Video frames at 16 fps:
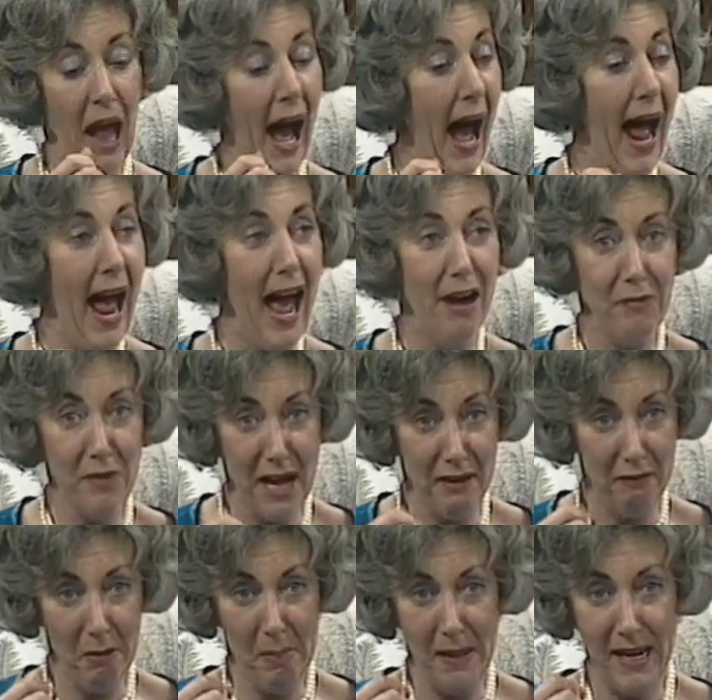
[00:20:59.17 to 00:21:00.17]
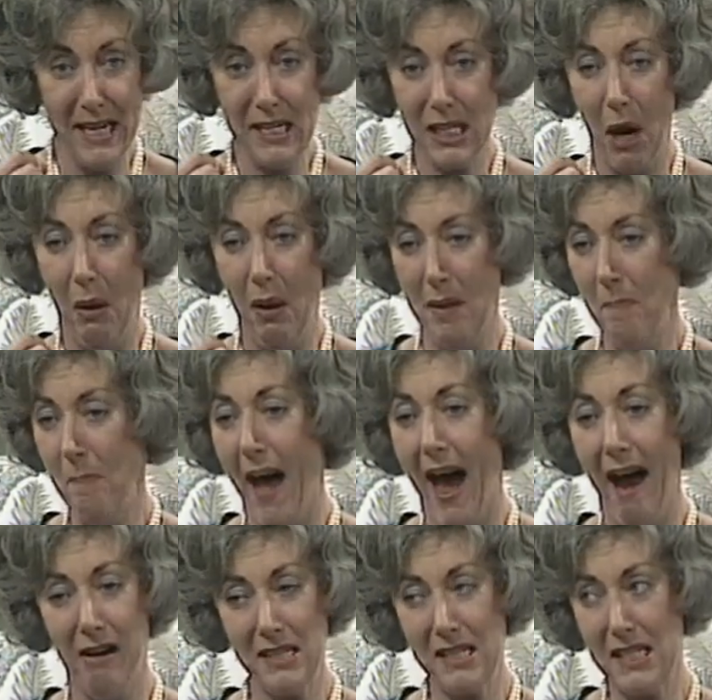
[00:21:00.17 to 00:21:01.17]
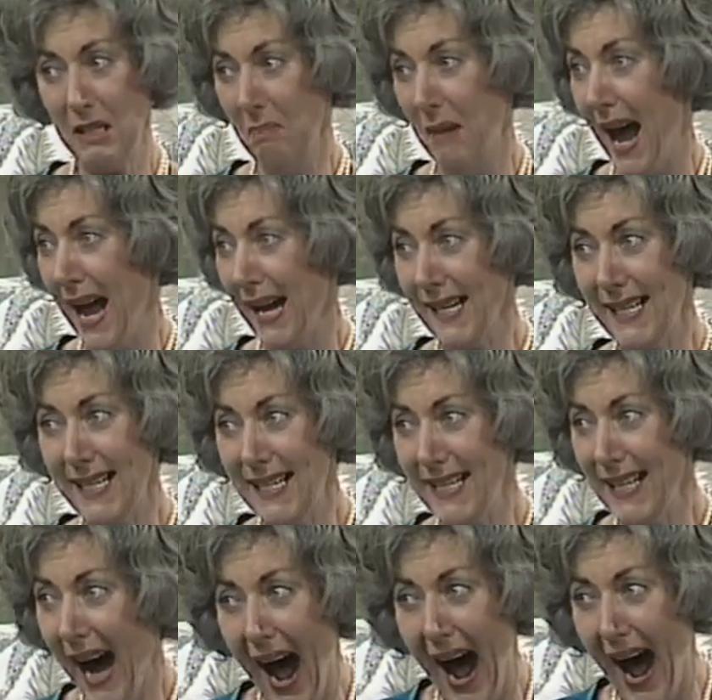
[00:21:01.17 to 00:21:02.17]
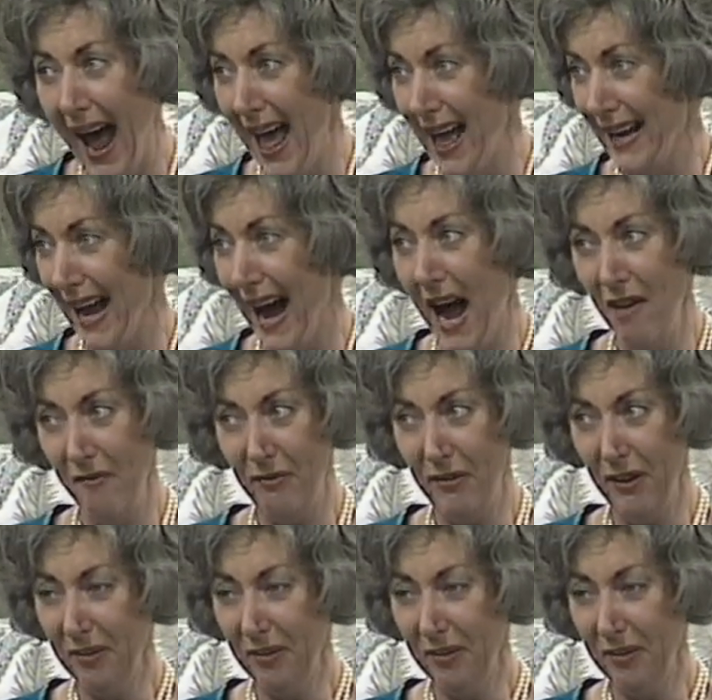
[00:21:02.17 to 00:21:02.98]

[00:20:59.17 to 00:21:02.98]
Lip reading: I have never been so embarrassed in my entire life.